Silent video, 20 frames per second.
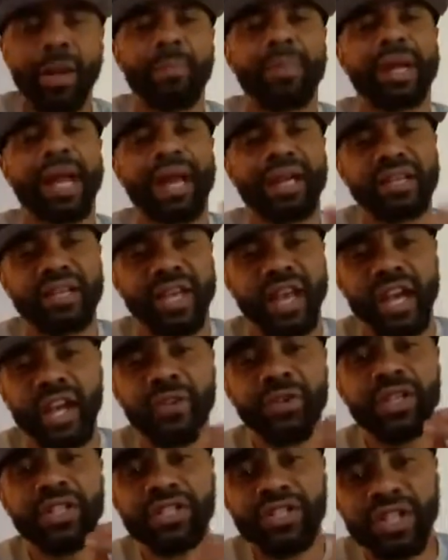but I
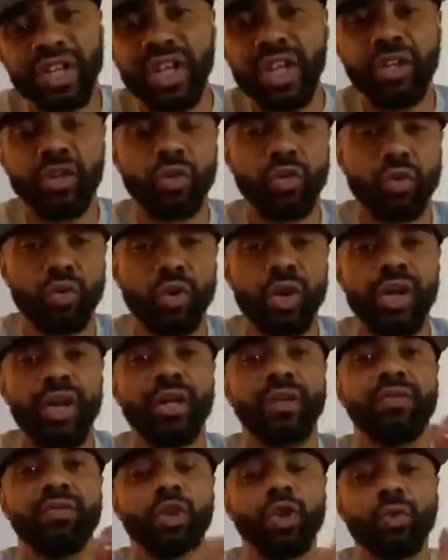guarantee you,
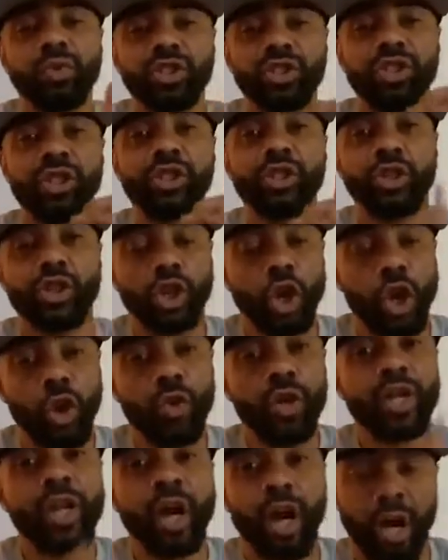if you was just
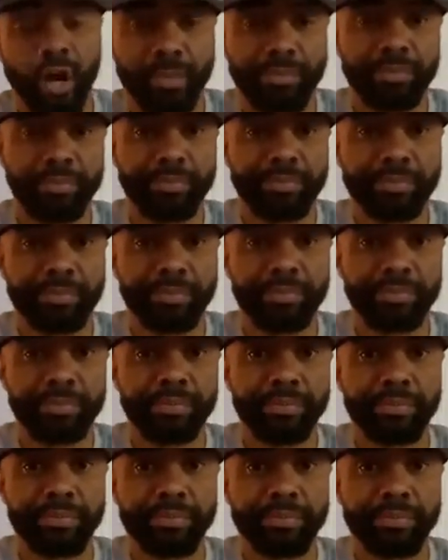showing up,
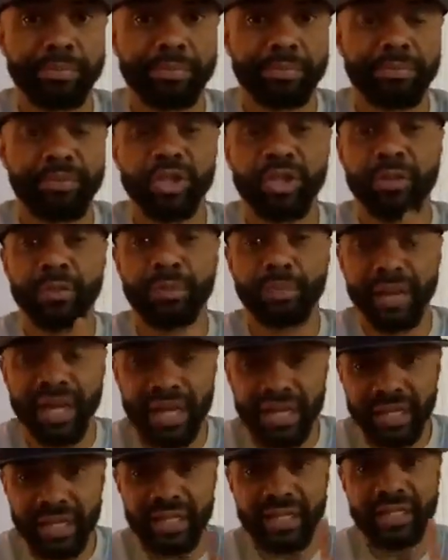
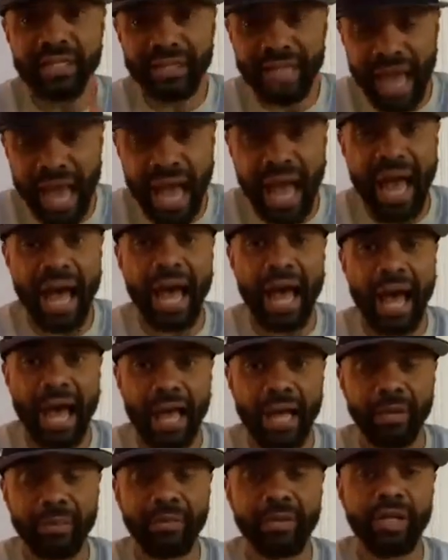spending
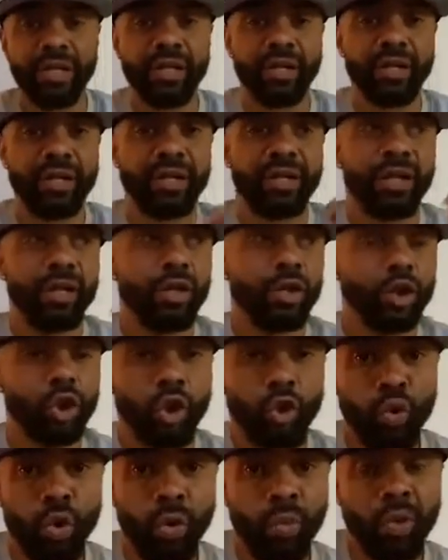time,
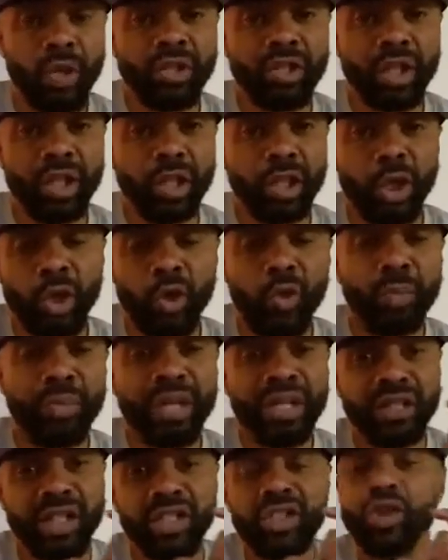doing what the little
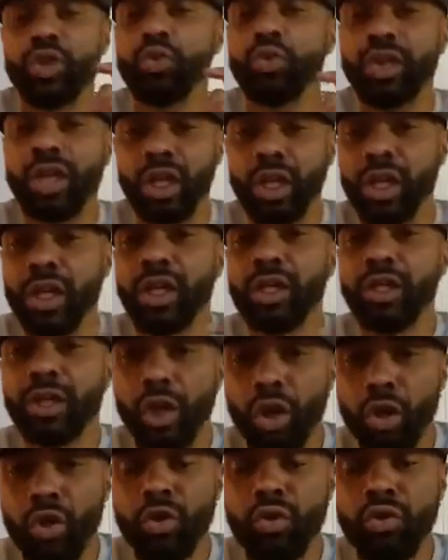bit that you could
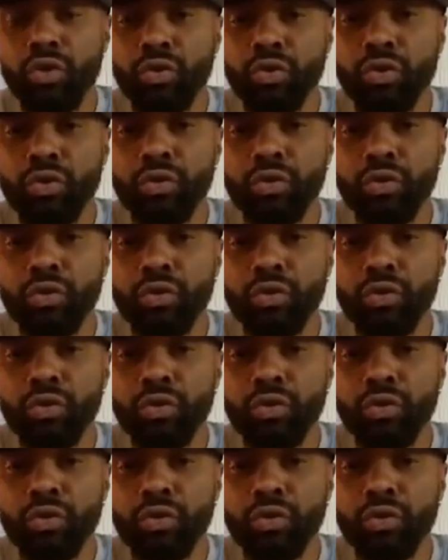do,